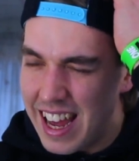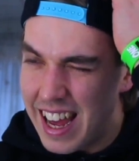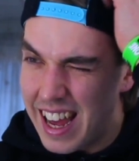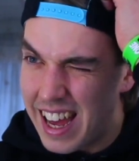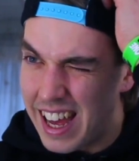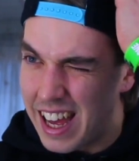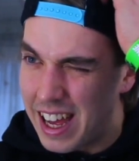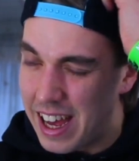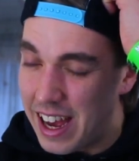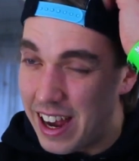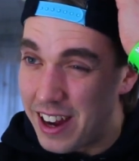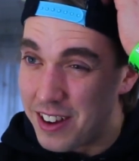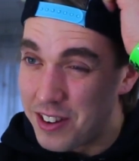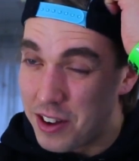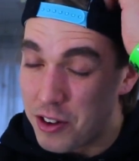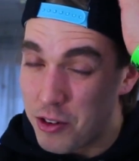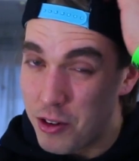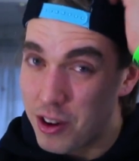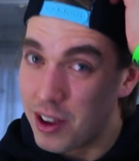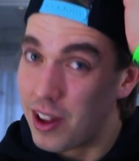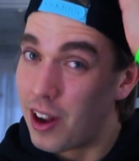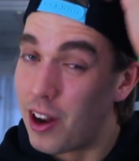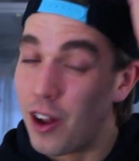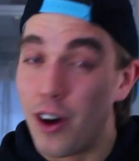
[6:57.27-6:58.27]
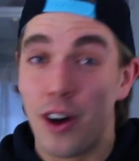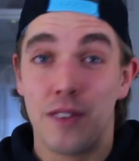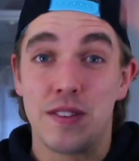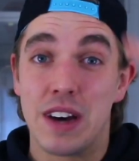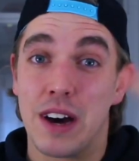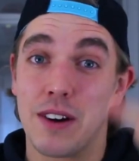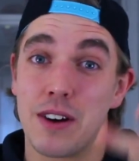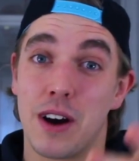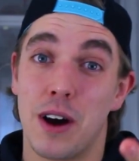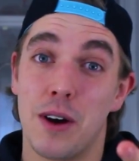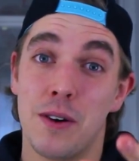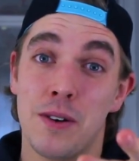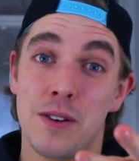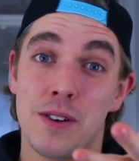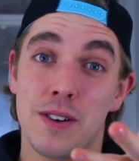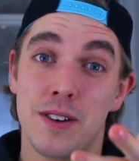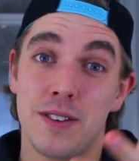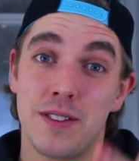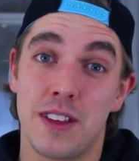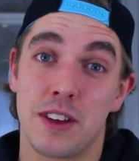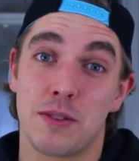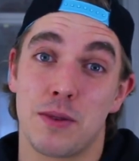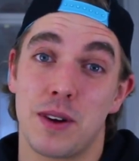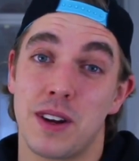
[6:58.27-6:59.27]
I used to drink a lot of alcohol.
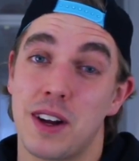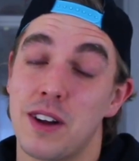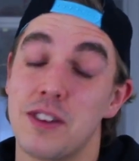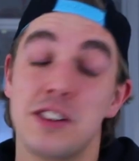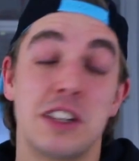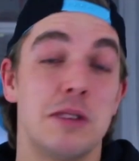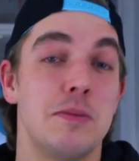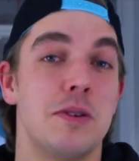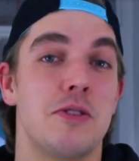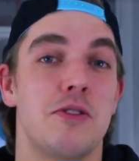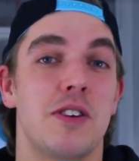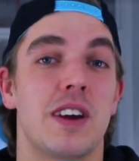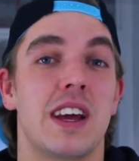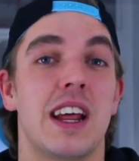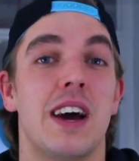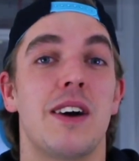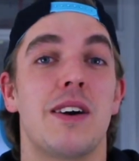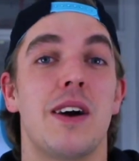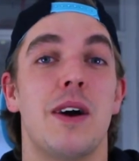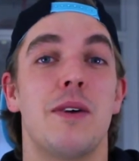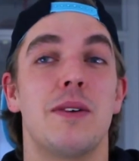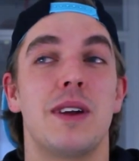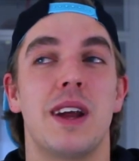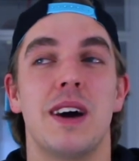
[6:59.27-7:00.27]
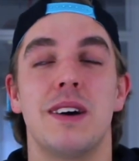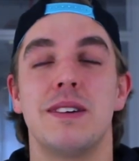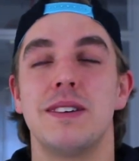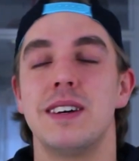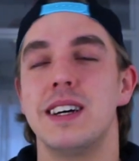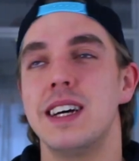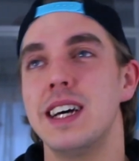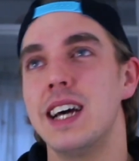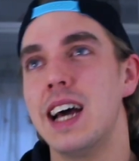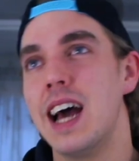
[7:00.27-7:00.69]
That's why you don't see me drink alcohol now.